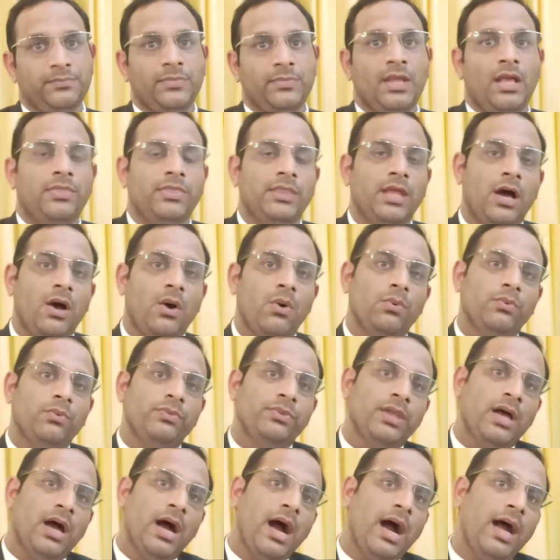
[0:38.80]
Now, the
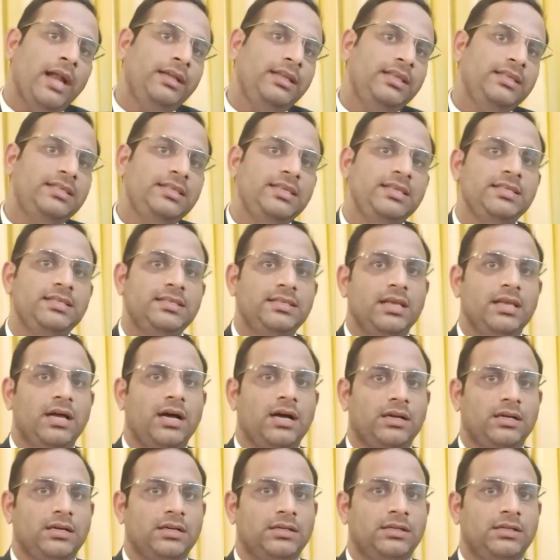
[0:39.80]
heart disease
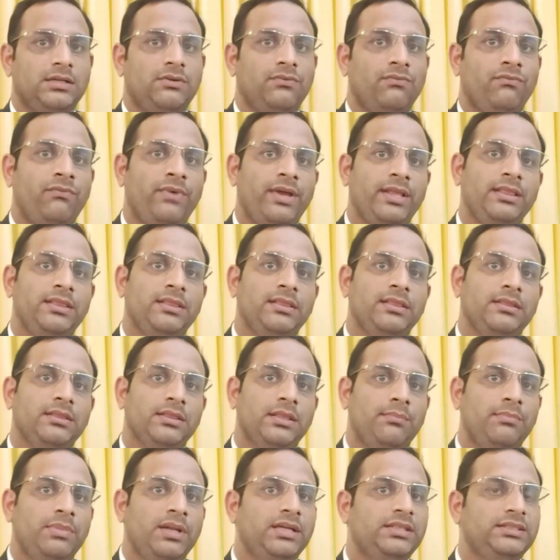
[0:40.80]
occurs when the
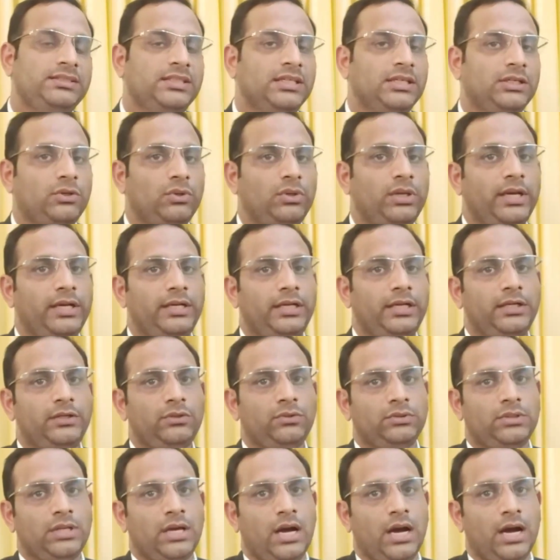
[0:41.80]
blood circulating to the
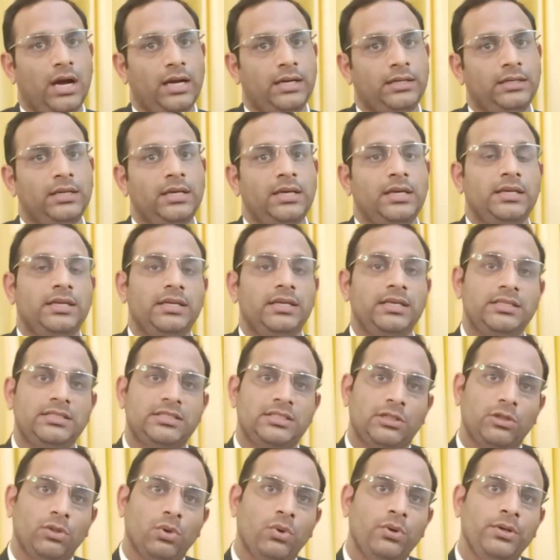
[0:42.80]
heart is
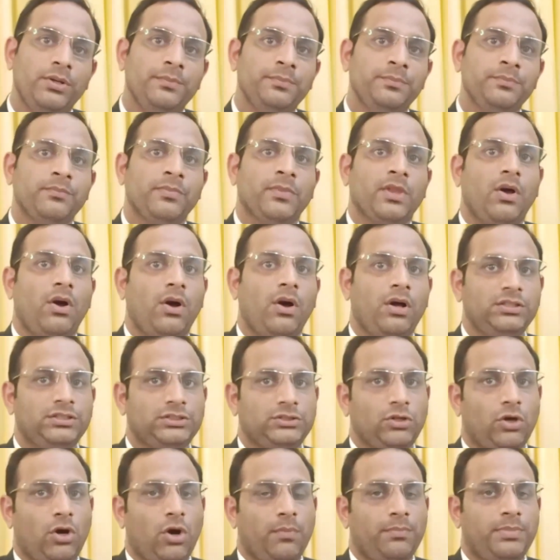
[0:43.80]
slowed or
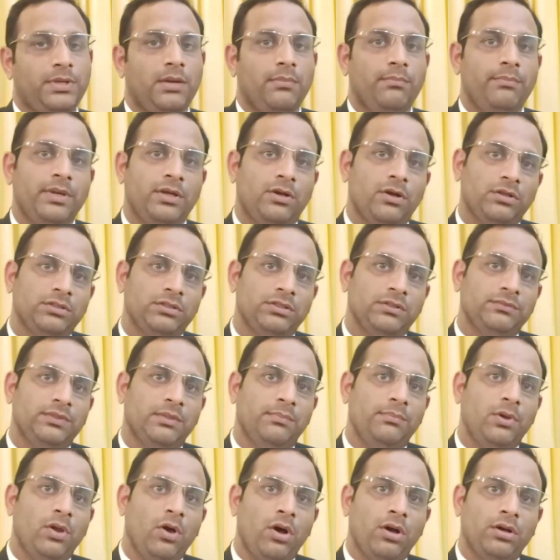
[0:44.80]
stopped because of the
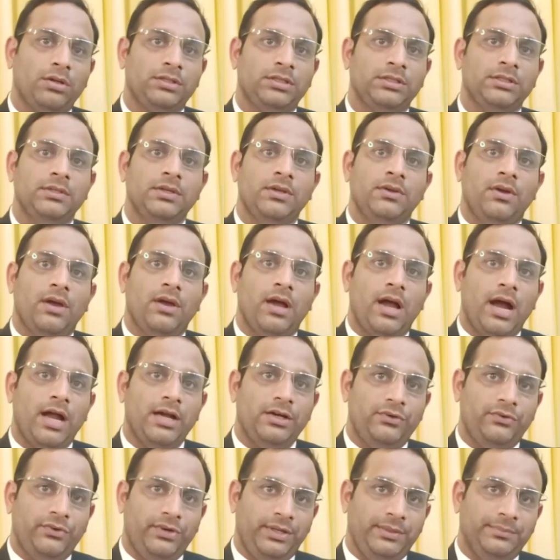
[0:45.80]
blocked
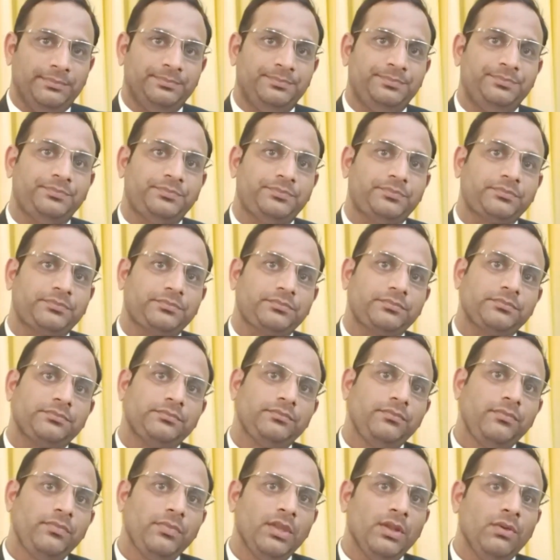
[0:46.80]
artery.
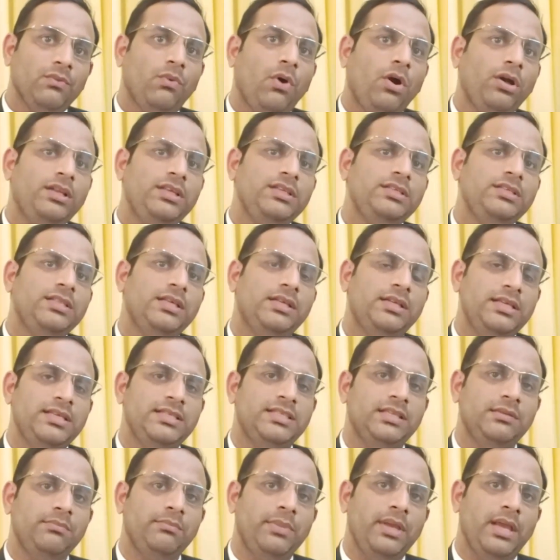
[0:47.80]
What is the reason
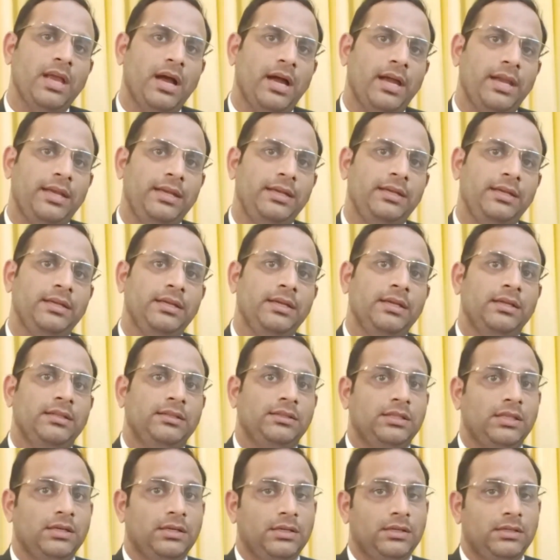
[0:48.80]
behind
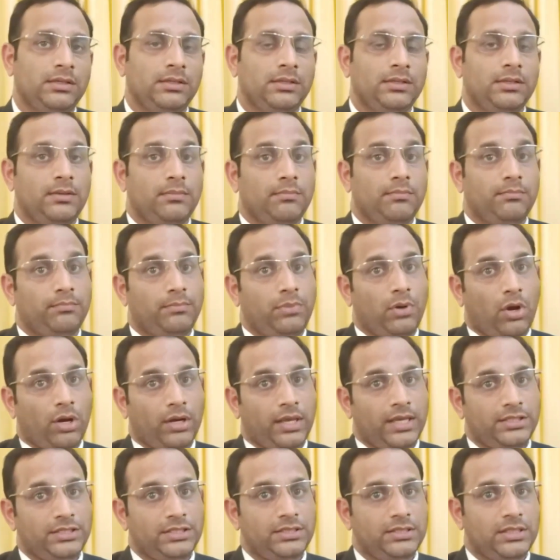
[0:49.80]
the blockage
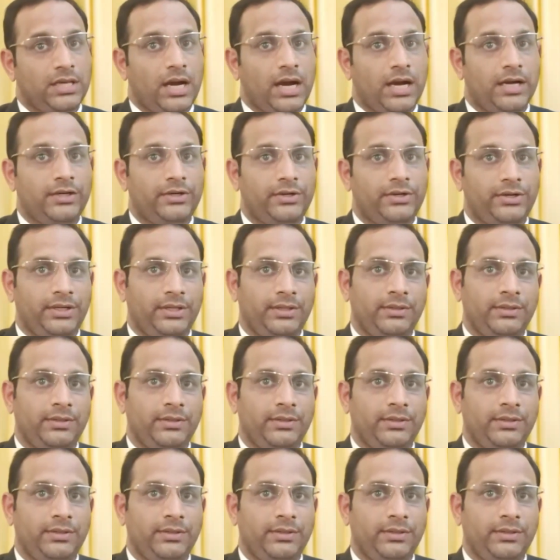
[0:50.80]
in the artery?